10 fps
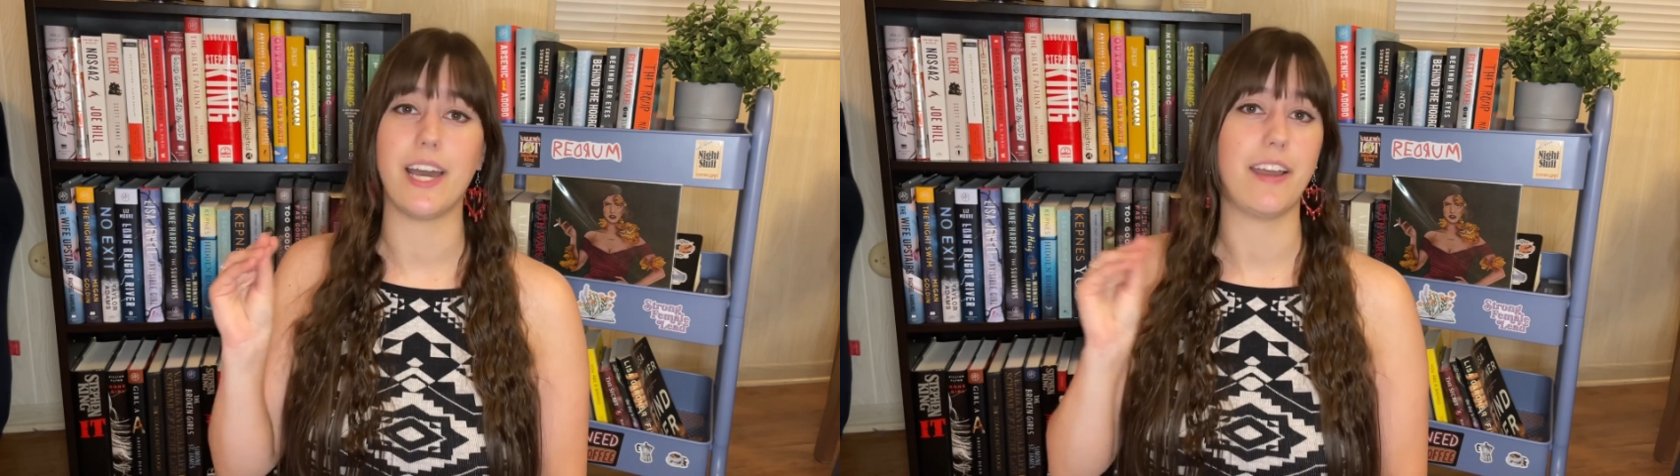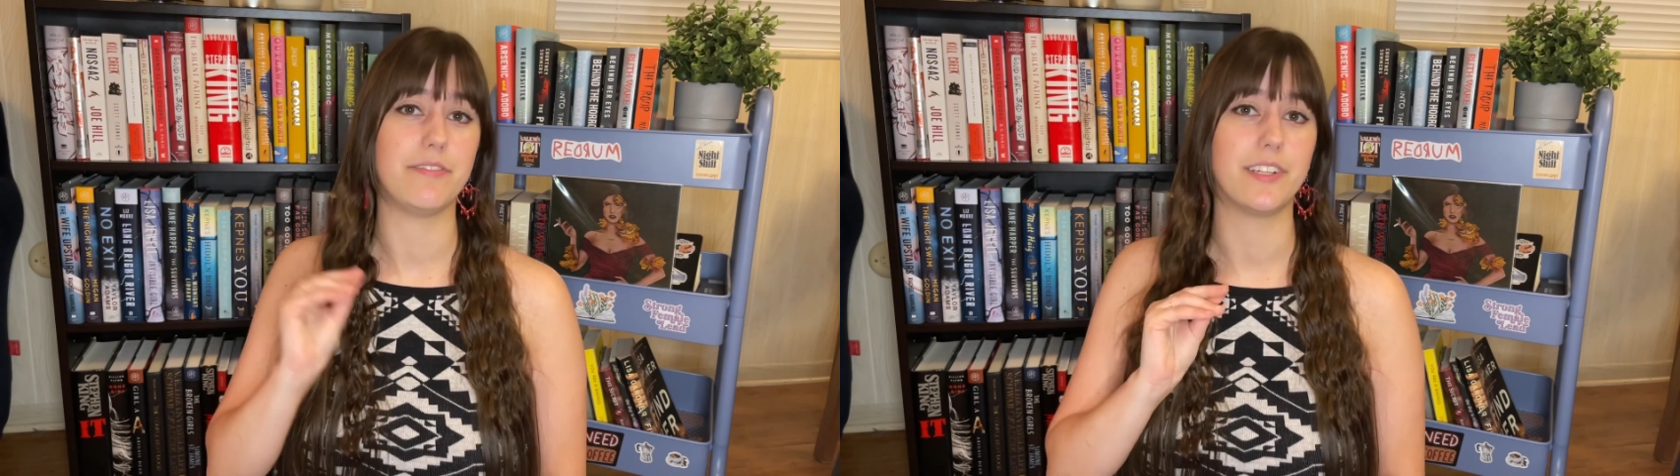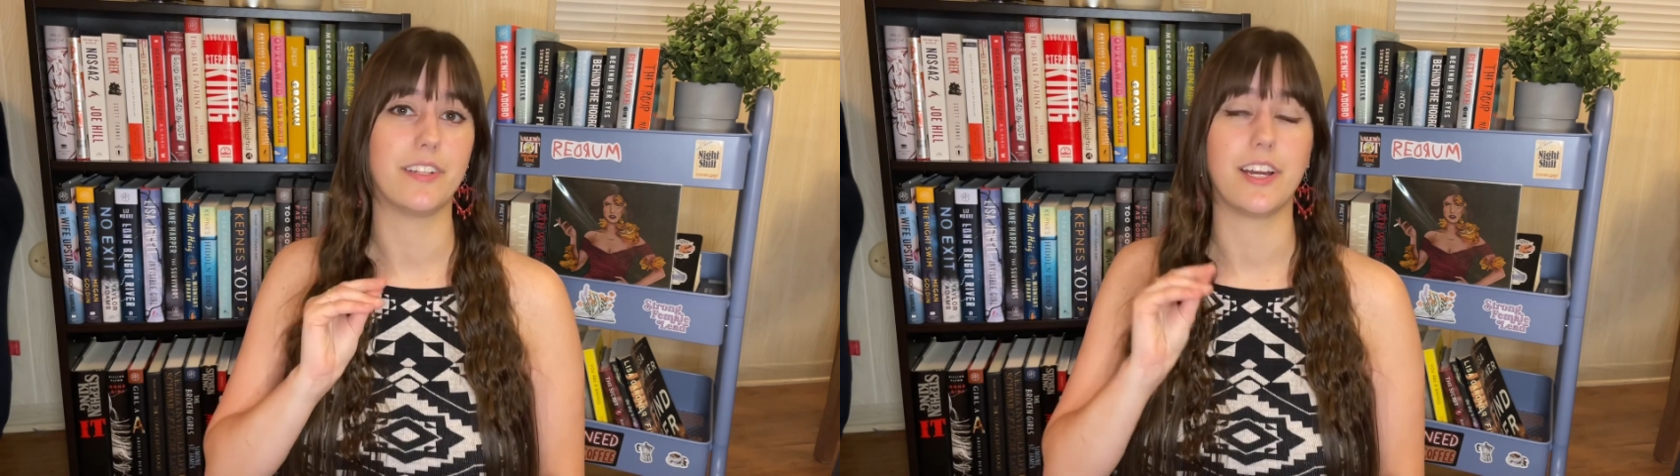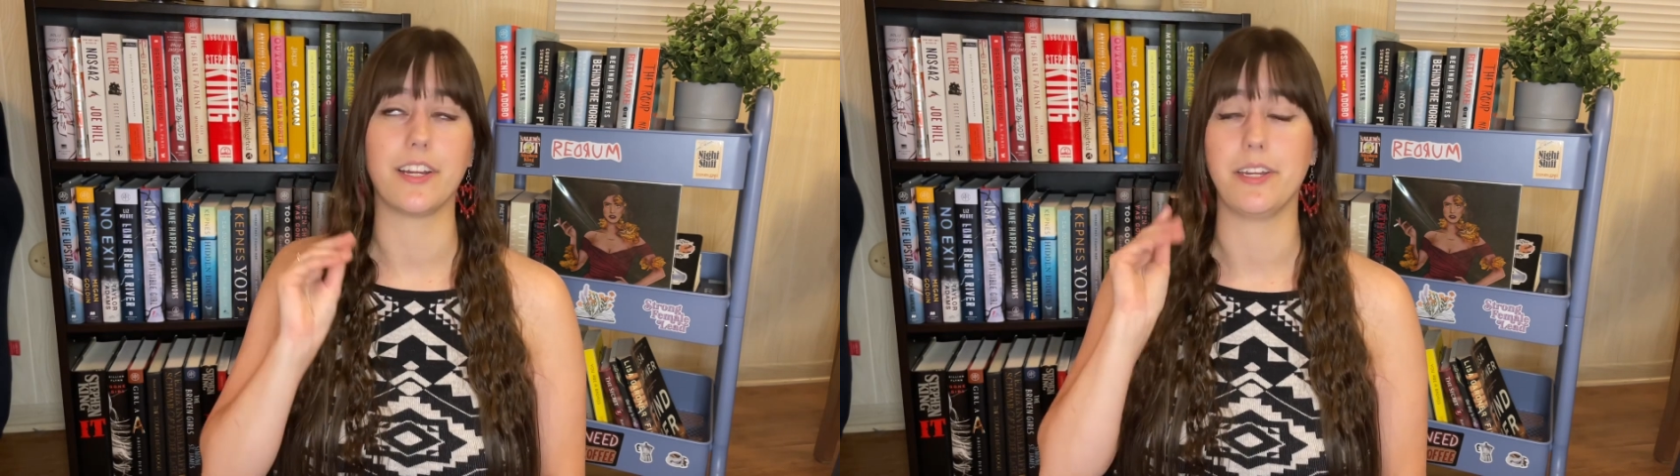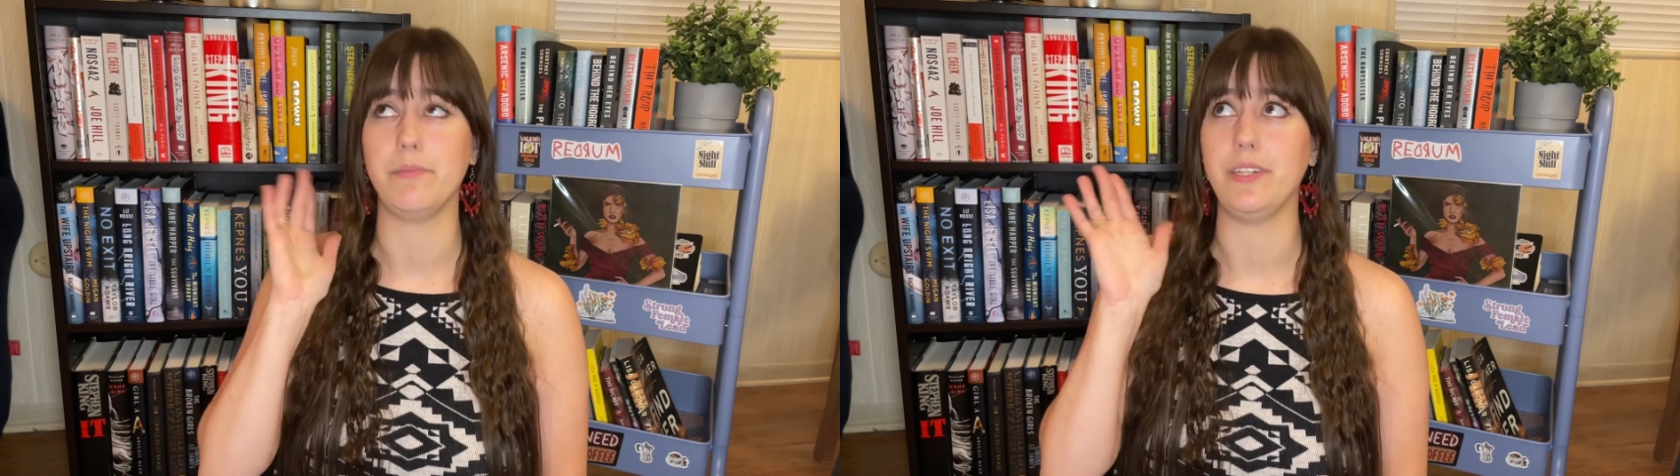I feel are
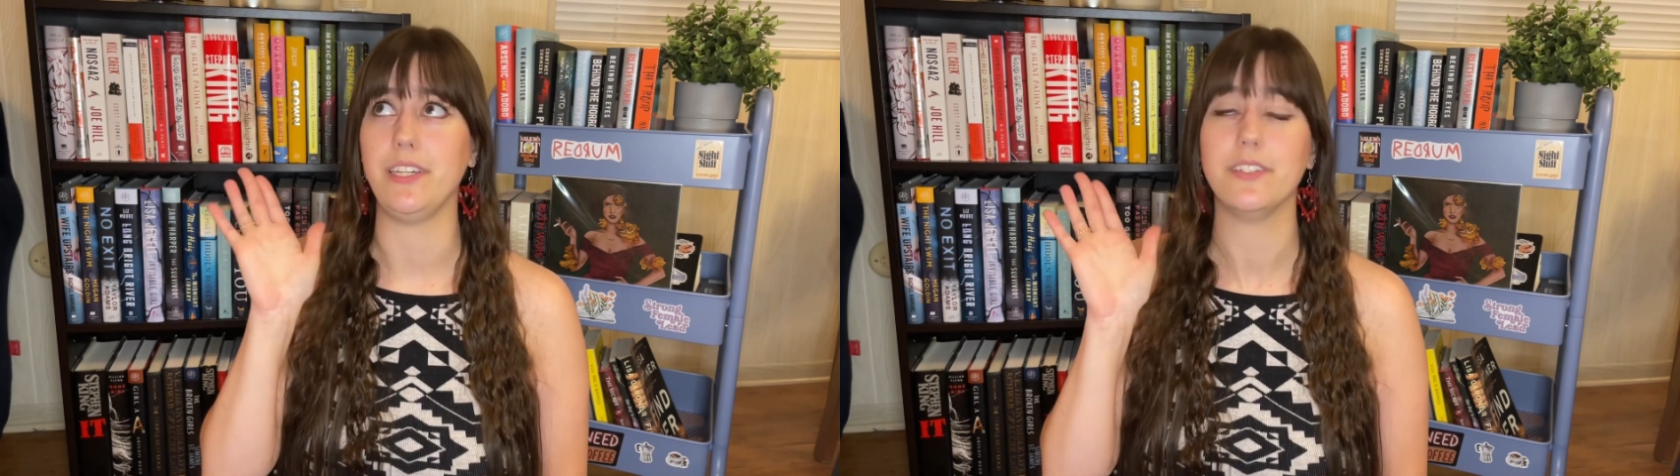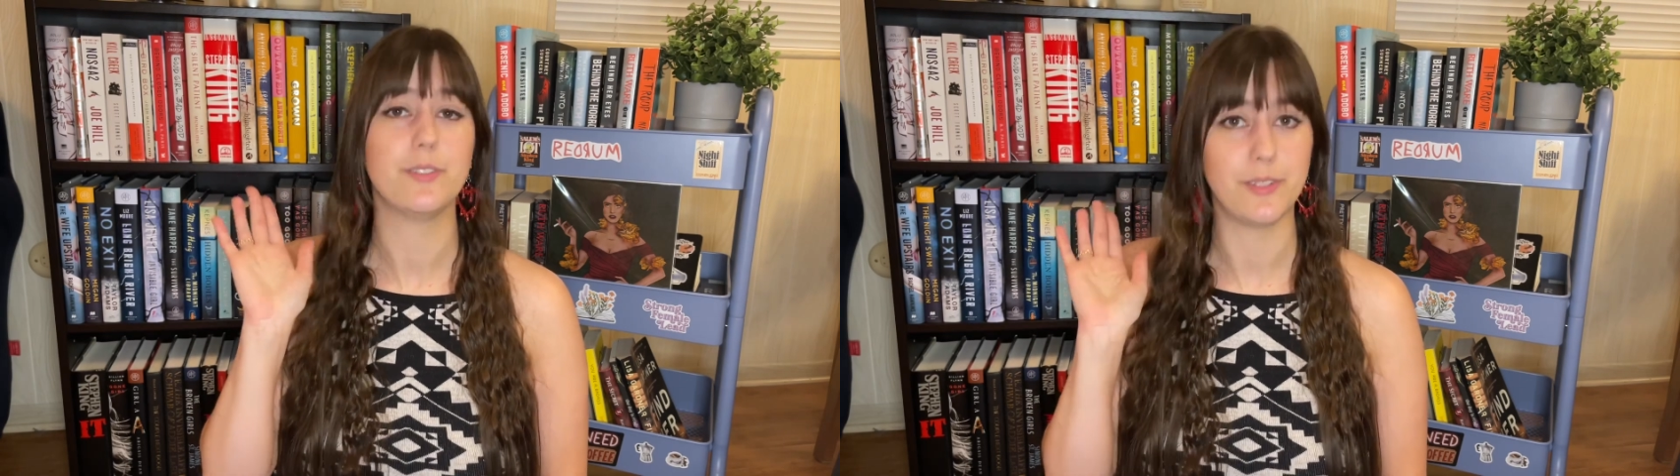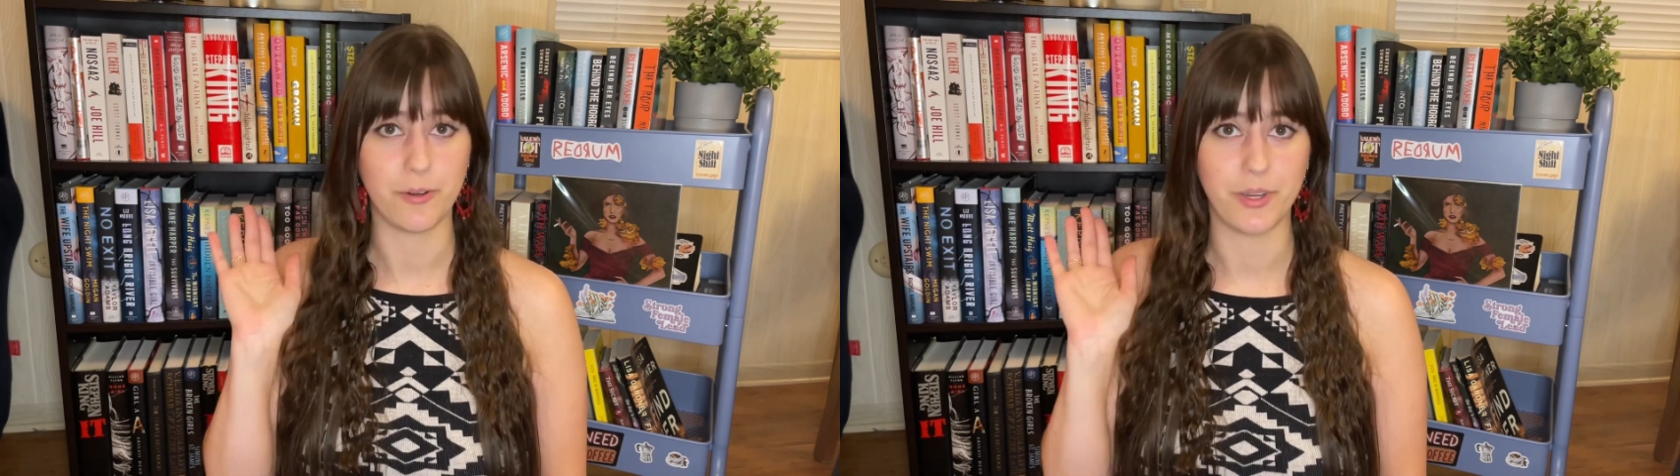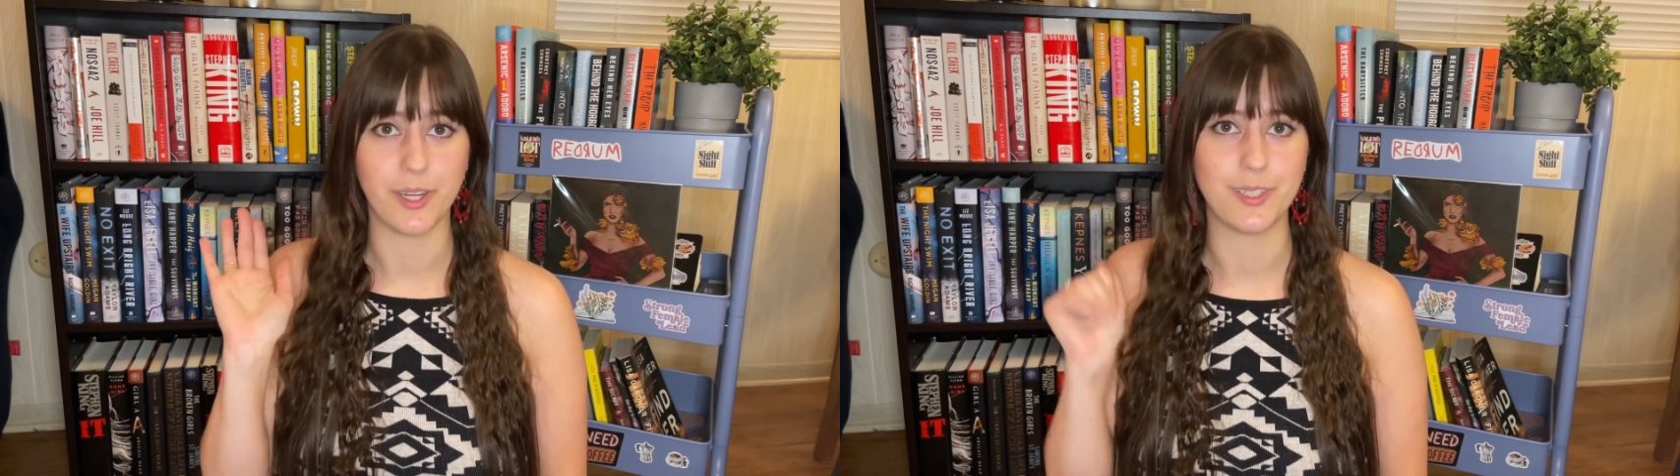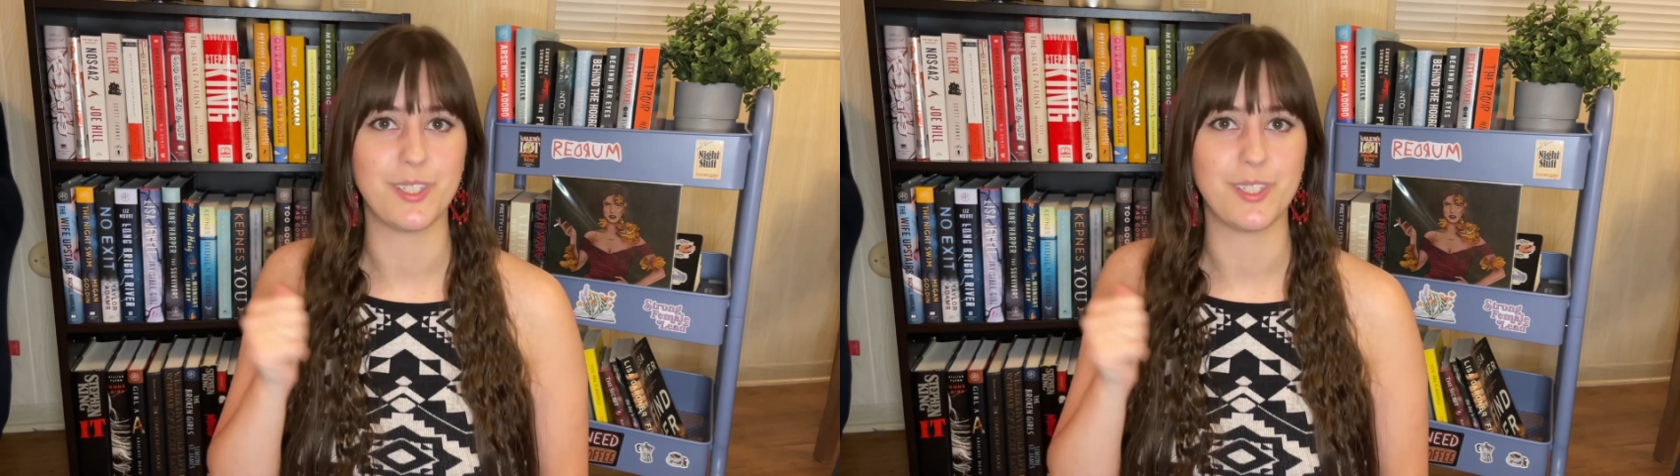gonna be so good.